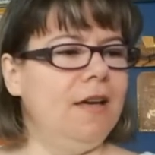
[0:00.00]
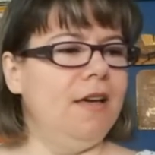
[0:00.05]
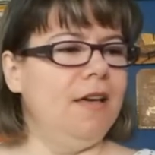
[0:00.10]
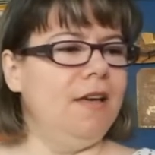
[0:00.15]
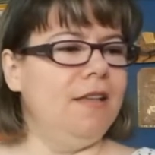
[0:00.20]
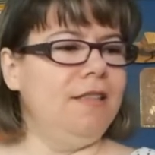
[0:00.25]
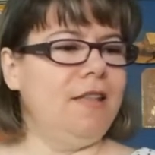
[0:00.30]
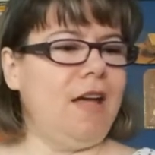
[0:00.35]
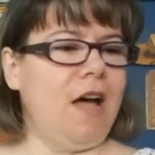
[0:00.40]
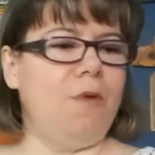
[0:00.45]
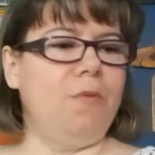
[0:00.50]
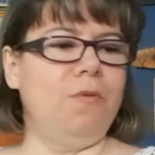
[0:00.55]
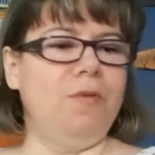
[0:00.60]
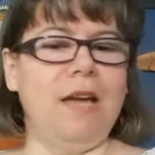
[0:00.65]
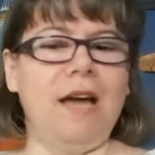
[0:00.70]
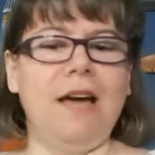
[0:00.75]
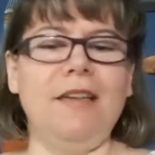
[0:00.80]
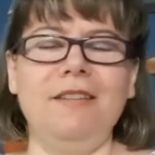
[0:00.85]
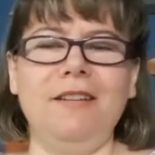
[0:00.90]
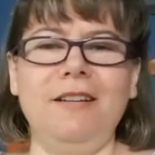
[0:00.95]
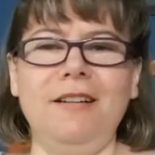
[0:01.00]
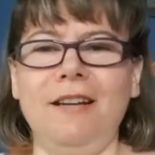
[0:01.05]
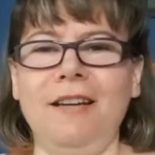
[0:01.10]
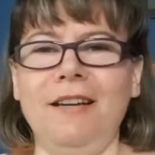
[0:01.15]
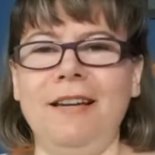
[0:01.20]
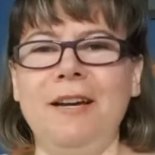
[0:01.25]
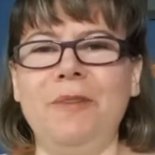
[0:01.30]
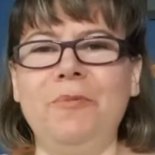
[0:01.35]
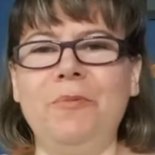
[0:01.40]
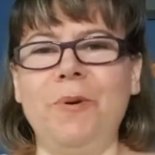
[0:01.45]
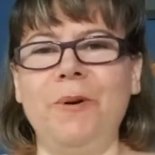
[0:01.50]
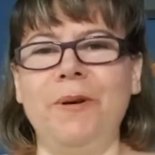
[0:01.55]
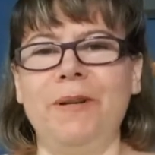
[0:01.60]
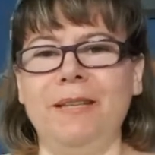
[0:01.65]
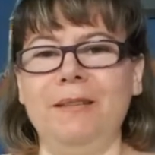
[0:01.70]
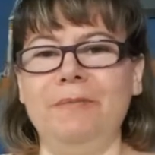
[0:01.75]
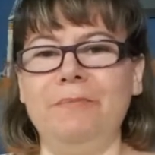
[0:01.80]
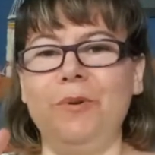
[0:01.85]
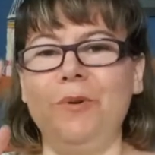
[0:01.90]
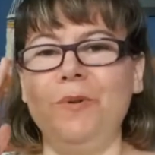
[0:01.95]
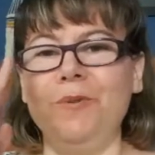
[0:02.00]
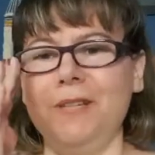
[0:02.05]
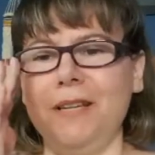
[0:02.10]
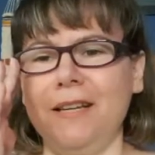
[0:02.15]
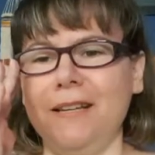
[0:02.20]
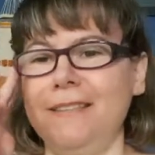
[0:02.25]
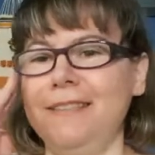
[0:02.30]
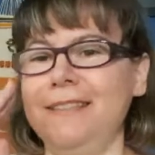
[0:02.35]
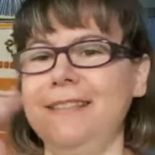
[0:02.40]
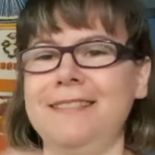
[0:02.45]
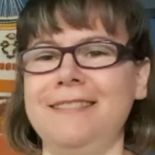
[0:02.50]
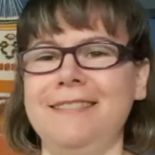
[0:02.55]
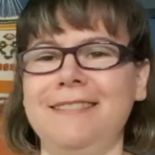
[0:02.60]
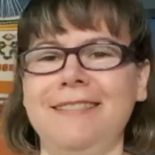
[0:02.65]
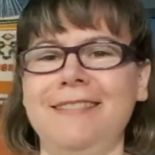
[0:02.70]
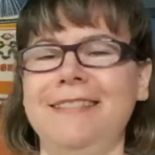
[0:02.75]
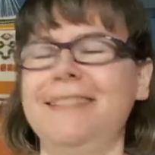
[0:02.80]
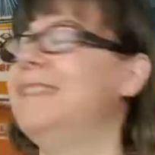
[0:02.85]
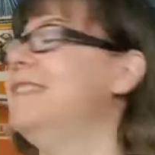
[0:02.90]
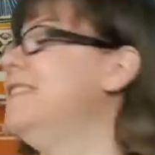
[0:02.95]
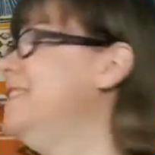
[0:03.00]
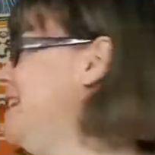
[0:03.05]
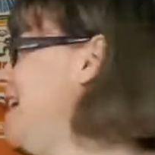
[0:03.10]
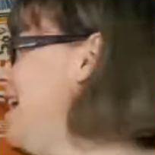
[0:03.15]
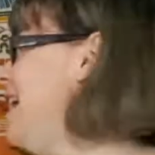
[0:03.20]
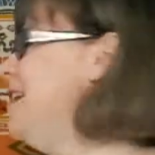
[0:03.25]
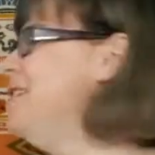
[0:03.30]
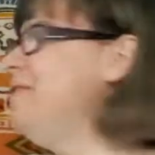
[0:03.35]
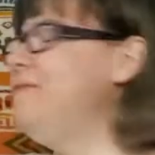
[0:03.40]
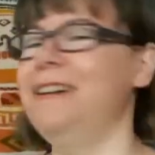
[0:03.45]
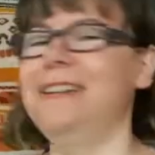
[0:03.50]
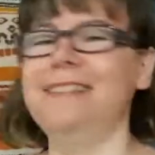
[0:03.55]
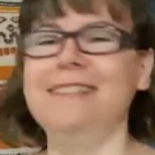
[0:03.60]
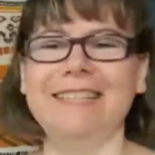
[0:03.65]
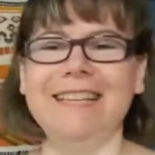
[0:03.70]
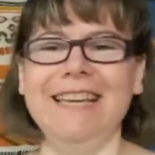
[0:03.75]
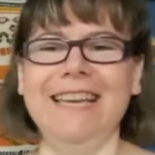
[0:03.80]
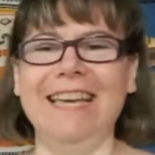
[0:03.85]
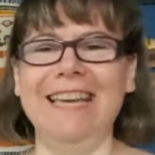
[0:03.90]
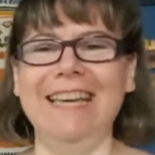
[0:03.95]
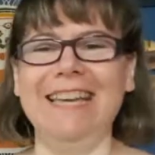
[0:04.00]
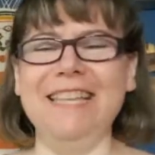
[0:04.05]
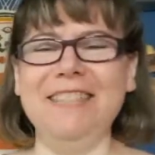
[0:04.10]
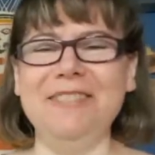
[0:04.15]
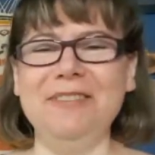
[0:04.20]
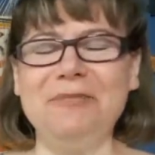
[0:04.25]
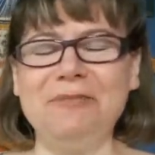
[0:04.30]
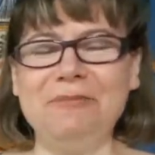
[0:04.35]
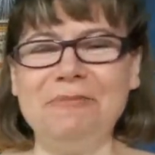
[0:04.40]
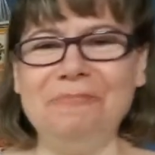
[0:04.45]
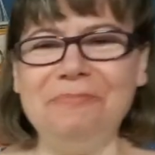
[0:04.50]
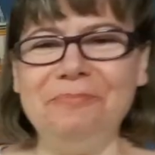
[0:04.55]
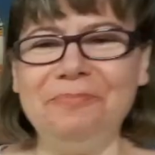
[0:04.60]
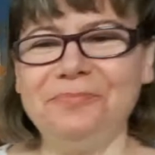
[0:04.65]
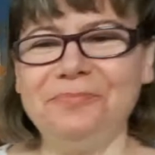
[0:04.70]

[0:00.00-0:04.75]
Now the other working project is the elephant in the room.